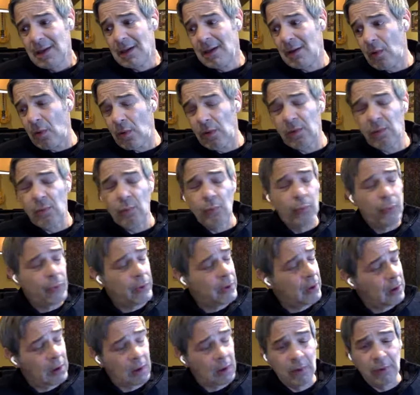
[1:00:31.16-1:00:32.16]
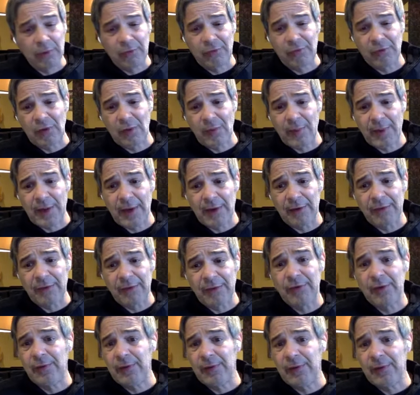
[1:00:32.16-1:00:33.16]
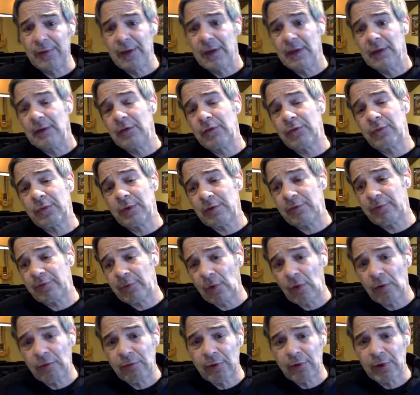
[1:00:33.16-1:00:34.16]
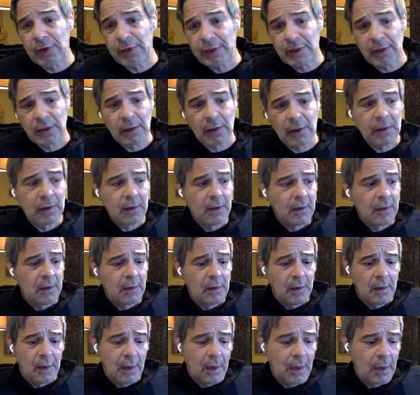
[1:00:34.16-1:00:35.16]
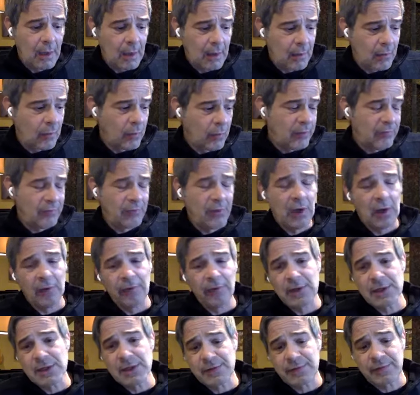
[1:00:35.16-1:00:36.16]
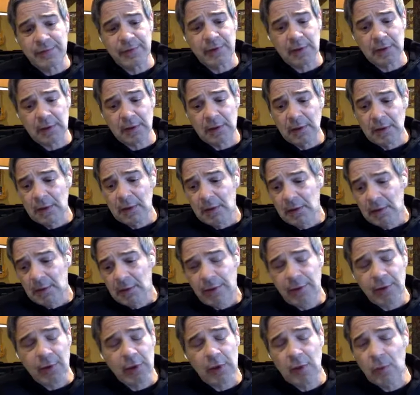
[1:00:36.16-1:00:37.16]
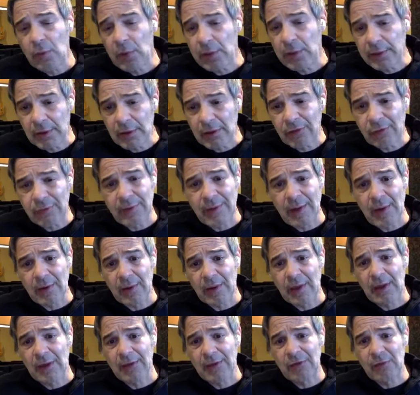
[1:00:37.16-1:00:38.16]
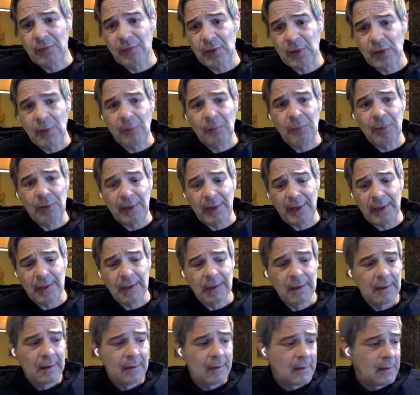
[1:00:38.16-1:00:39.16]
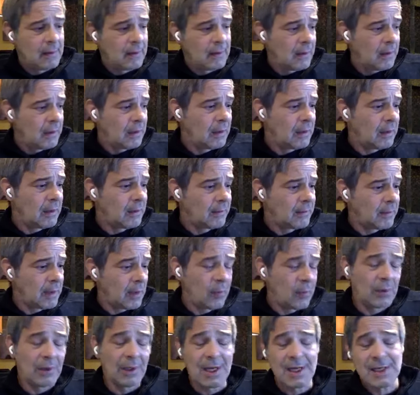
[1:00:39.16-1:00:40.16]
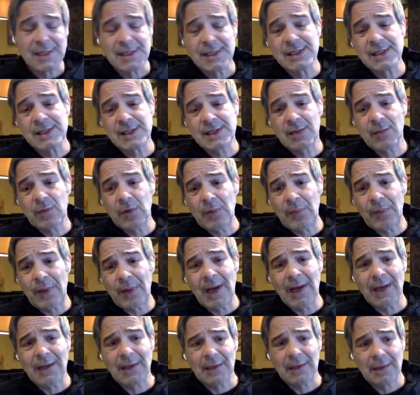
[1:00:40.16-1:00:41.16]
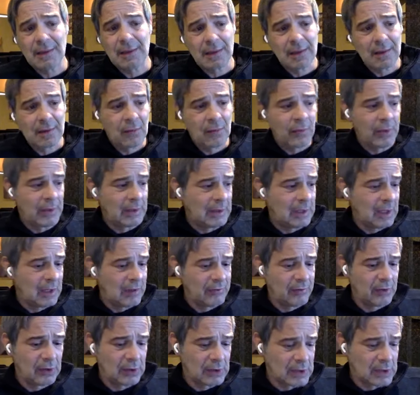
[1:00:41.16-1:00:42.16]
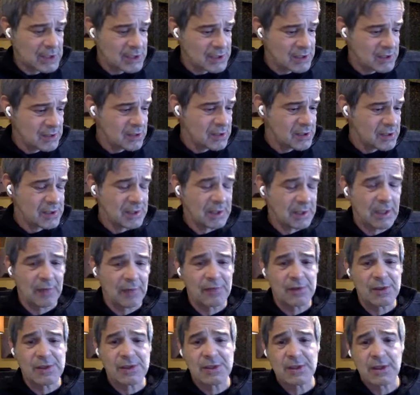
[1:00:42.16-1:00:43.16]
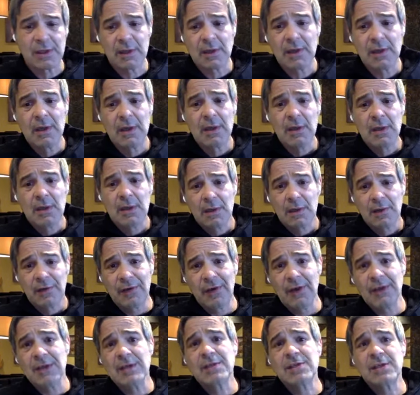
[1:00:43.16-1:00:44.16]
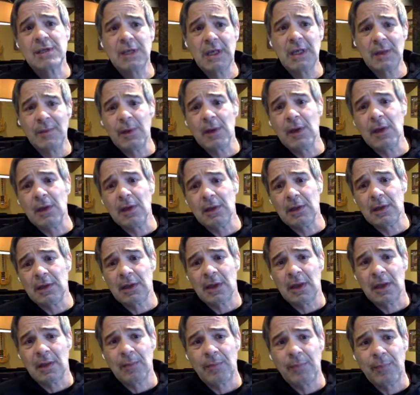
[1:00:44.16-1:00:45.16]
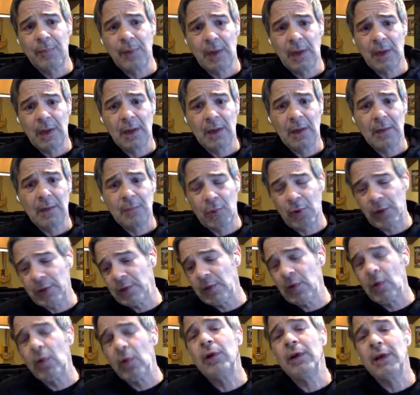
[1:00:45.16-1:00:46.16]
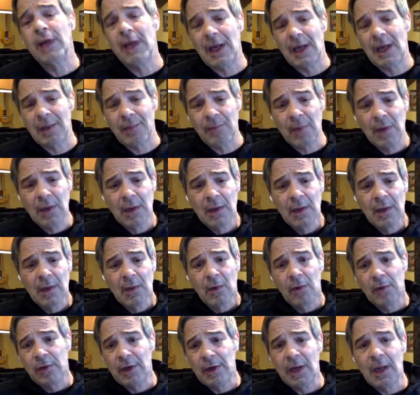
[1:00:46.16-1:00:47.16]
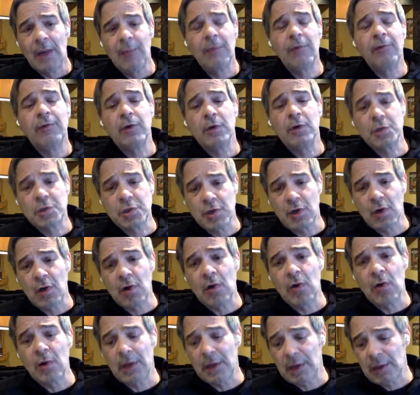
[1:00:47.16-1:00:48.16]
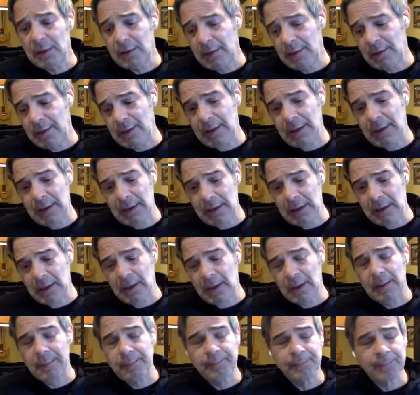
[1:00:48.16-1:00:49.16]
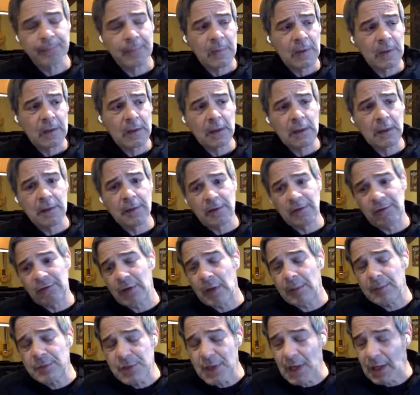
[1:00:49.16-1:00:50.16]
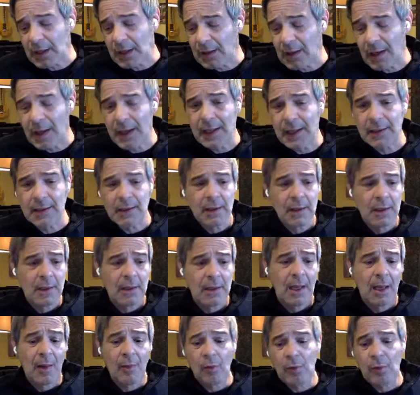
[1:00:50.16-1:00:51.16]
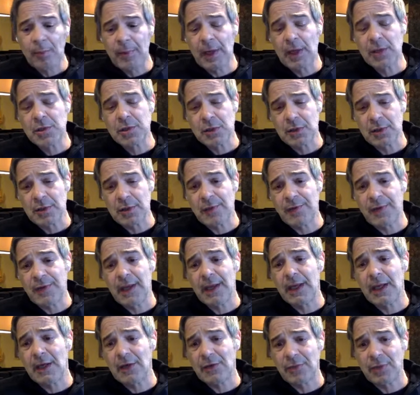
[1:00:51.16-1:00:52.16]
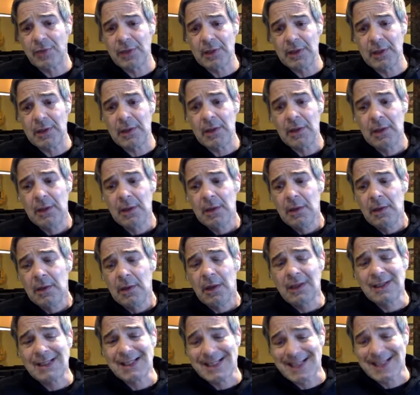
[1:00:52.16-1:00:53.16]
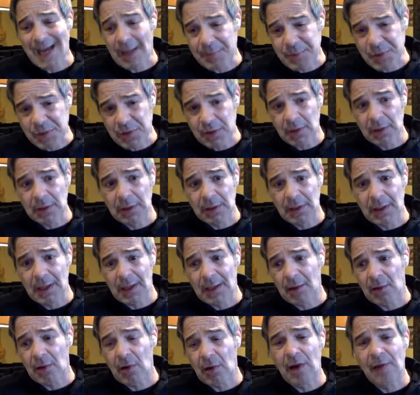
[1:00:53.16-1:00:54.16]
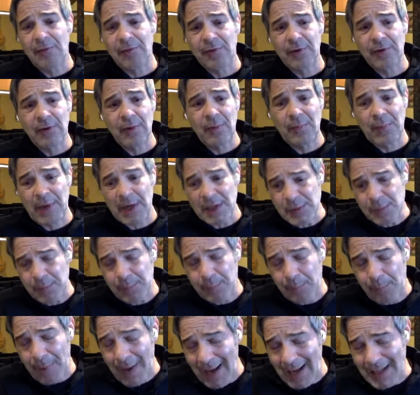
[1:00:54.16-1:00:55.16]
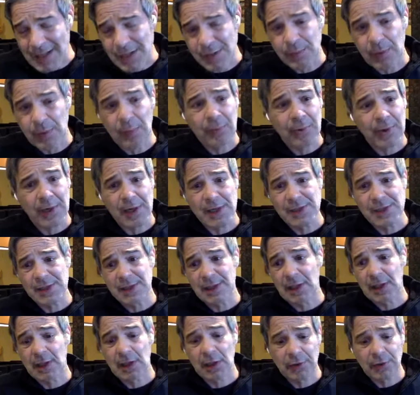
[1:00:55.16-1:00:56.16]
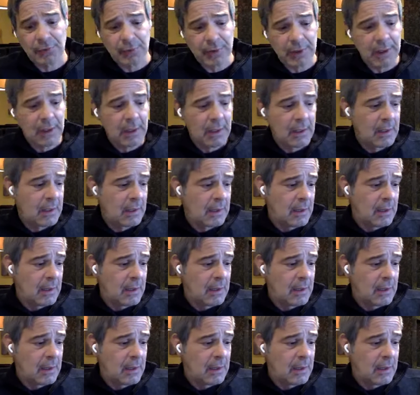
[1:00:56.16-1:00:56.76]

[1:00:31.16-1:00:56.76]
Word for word: uh, or real close to the best in the industry for over a year uh, we've done this for 31 years without a customer complaint, uh, and we're licensed and we're bonded. And we'd love your listeners to give us a send us an email and and and put your name or the name of your show in the um, in the subject line, and we'll make sure that they get treated exceptionally and are offered the best possible price in the country.